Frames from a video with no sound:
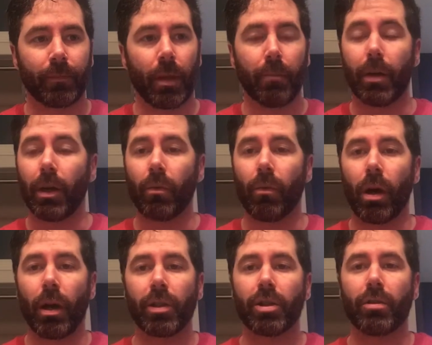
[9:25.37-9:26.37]
beard
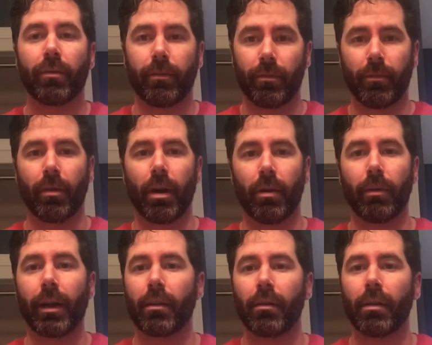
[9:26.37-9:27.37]
wash
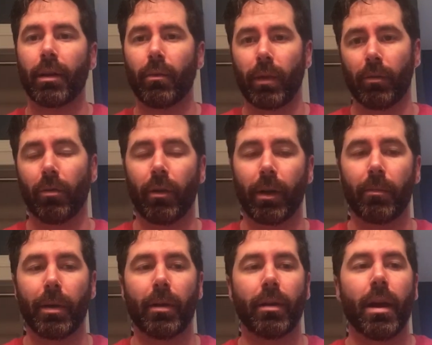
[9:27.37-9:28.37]
regularly when growing a
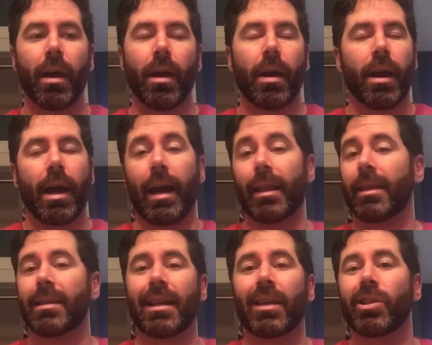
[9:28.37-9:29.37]
beard, at
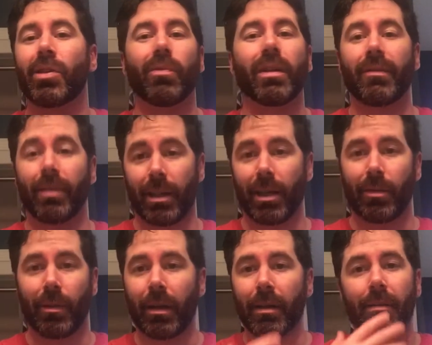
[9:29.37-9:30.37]
this stage she wouldn't even touch
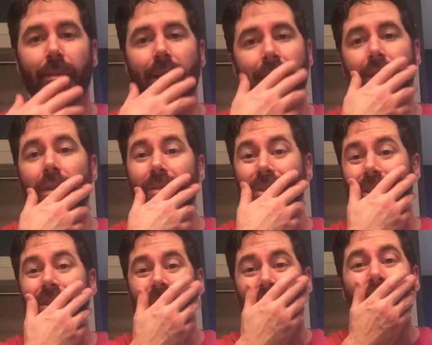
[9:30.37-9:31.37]
me because it was
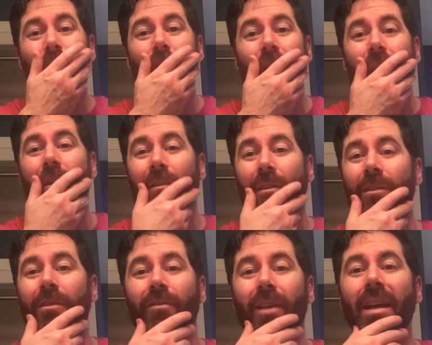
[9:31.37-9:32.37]
just too hard on
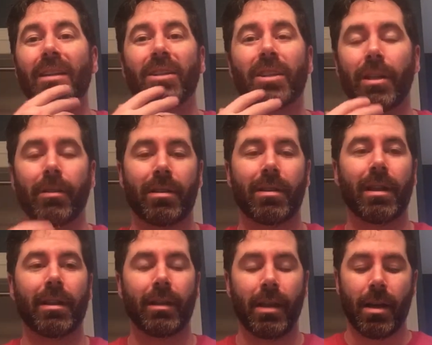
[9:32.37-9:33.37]
her face. She
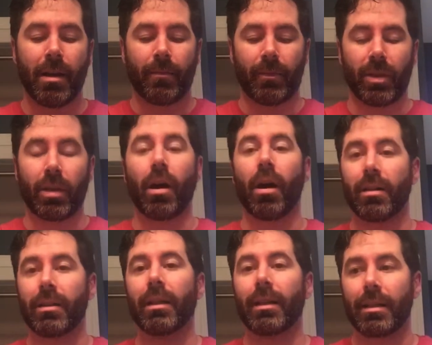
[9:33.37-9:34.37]

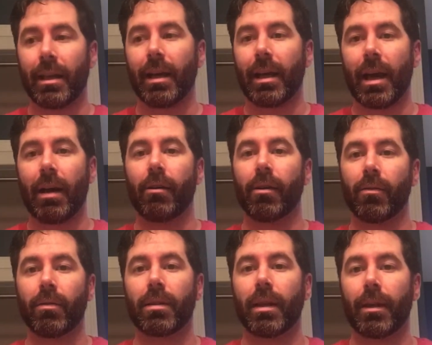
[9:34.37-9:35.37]
constantly said how it
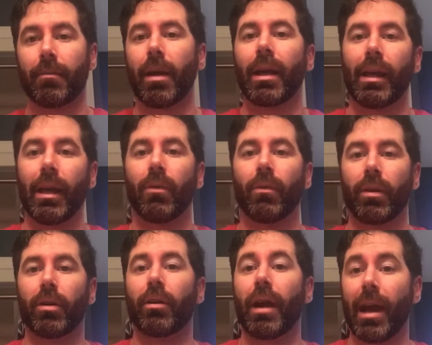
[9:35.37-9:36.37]
was like making out with
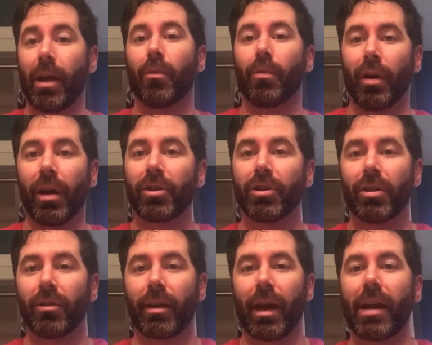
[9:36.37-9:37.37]
her hairbrush.
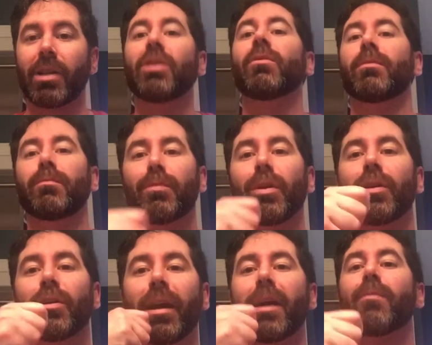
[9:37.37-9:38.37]
Okay, and she would put
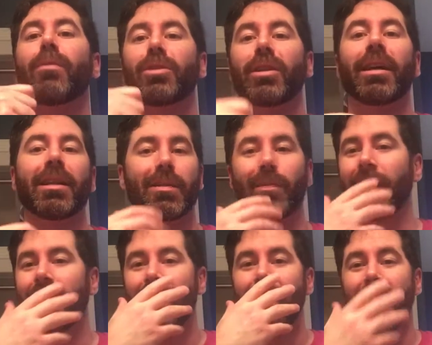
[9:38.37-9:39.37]
her hairbrush against me.
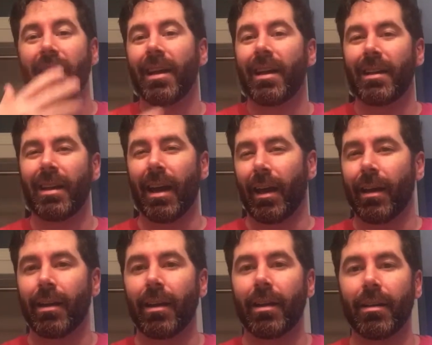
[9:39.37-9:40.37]
And yeah,
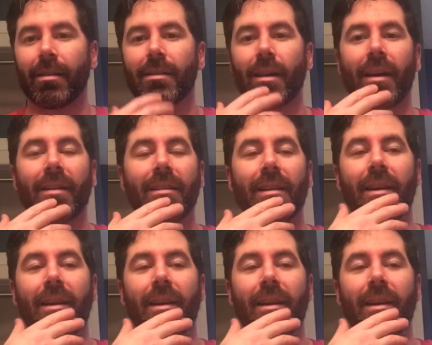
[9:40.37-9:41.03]
it sucked.